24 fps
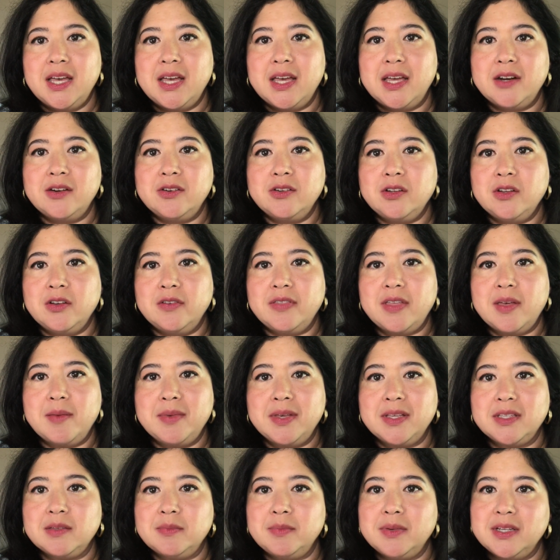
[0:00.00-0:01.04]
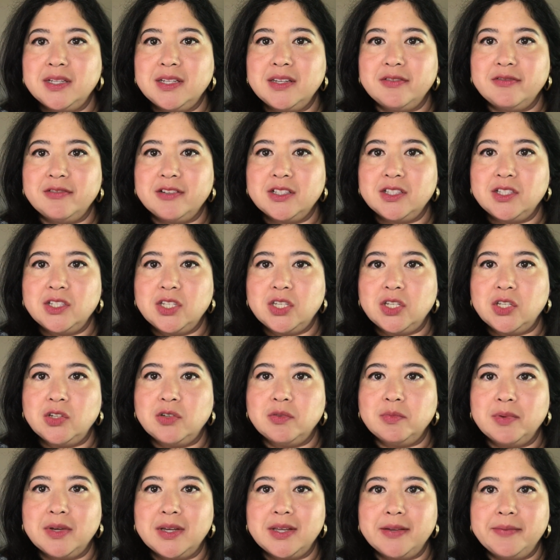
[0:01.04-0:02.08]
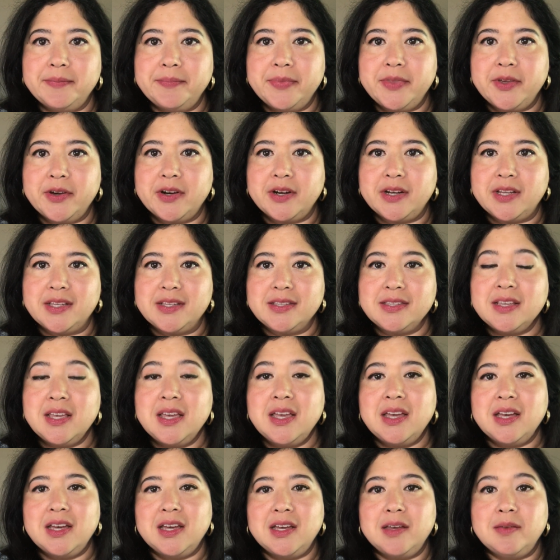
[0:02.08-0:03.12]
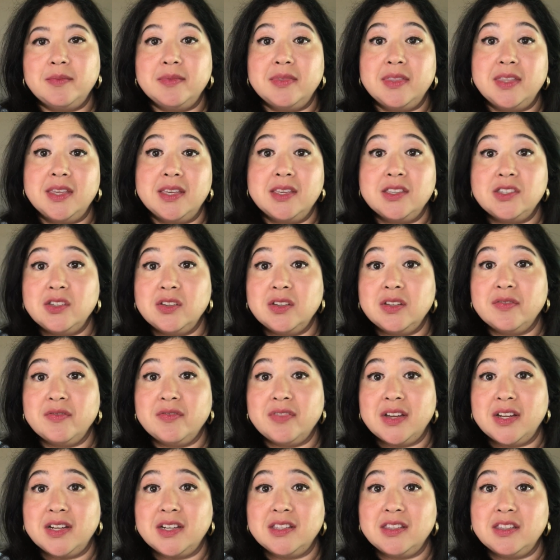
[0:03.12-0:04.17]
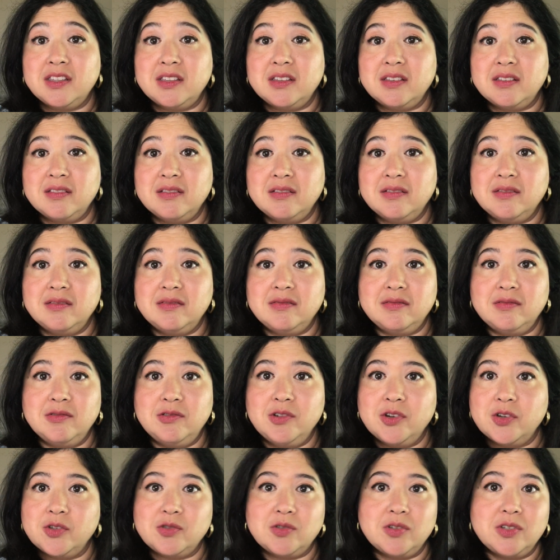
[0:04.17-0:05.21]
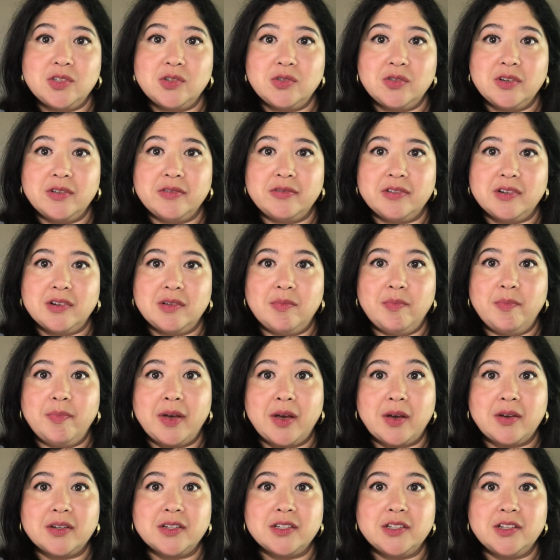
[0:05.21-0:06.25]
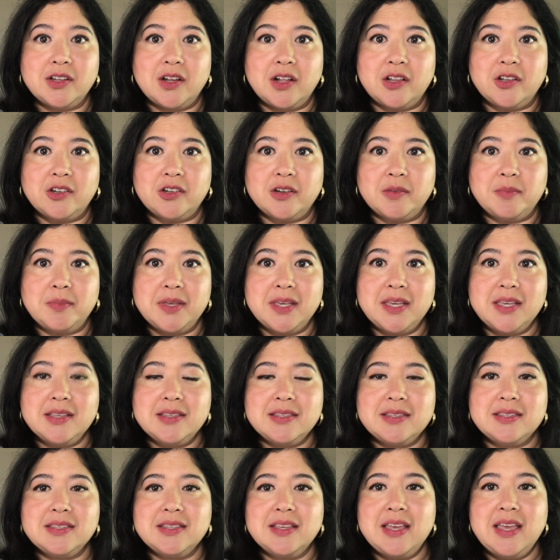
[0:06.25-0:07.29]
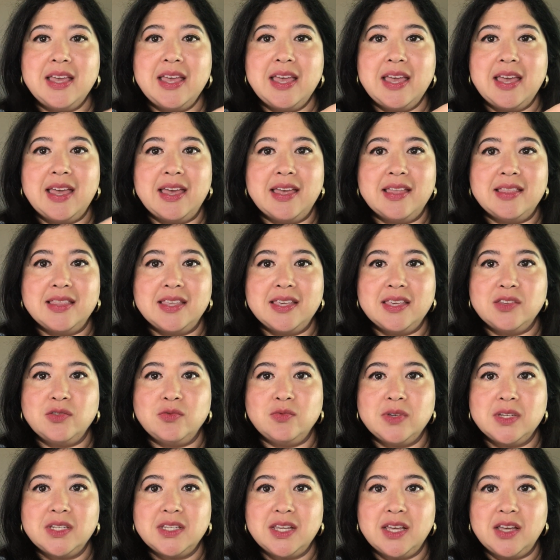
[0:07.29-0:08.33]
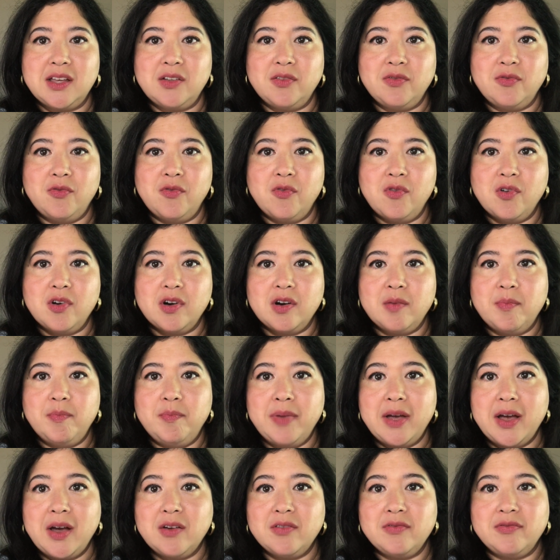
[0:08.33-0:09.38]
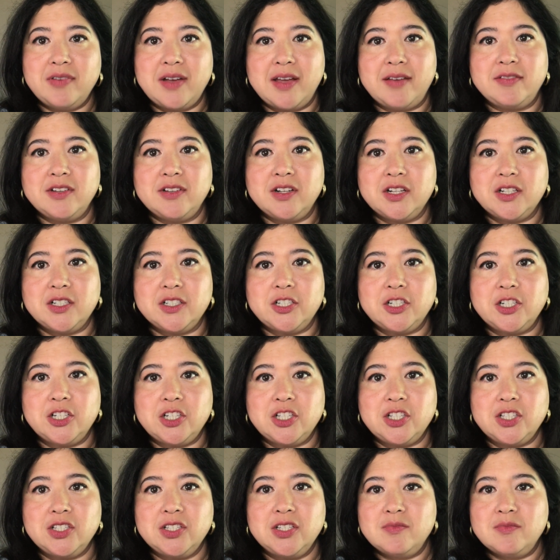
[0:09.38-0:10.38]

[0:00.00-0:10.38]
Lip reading: I don't know if that makes a big difference to you, but there it is. These you can find at the grocery store for about $1 a piece, and these retail for about $5.